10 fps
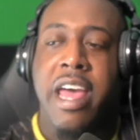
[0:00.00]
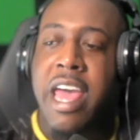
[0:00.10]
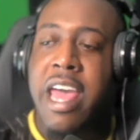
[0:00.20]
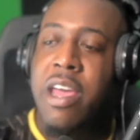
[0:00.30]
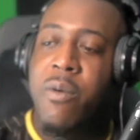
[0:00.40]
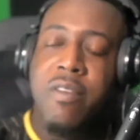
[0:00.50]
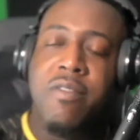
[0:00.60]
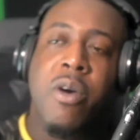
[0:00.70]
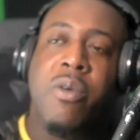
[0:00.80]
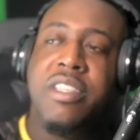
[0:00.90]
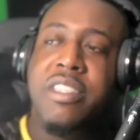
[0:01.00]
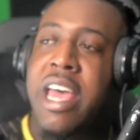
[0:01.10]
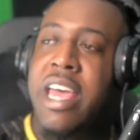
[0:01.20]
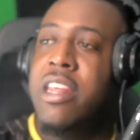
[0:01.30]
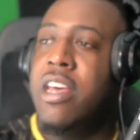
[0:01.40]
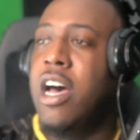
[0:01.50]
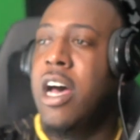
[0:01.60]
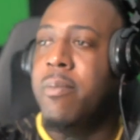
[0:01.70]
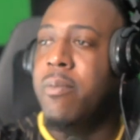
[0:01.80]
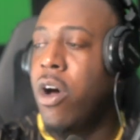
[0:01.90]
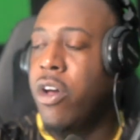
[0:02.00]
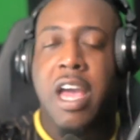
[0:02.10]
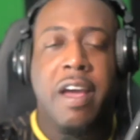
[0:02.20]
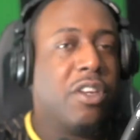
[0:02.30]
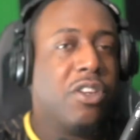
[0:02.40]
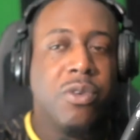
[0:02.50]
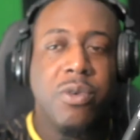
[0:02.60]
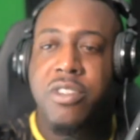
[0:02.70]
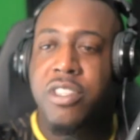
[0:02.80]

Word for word: "Hey, we've noticed that um, all you have to do